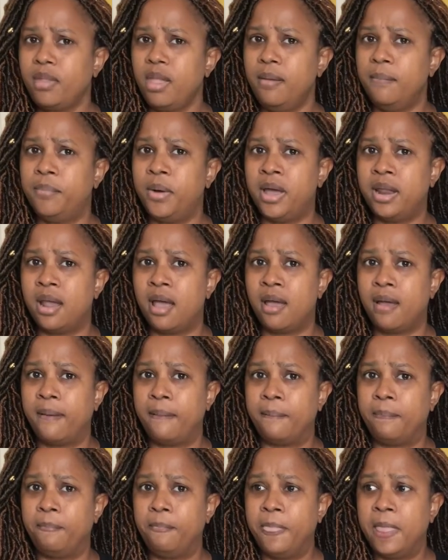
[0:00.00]
But
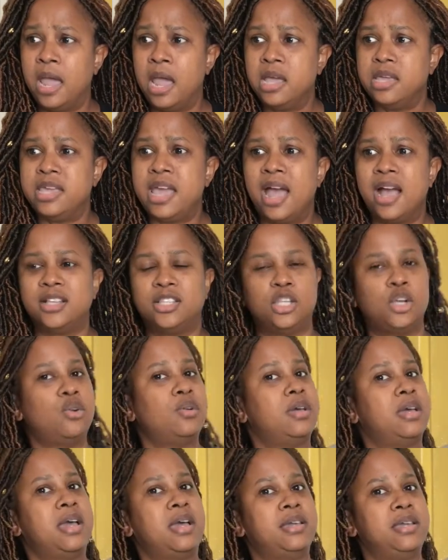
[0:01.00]
yeah, so
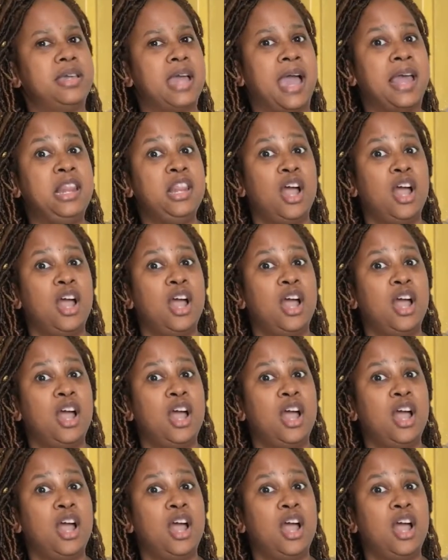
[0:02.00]
I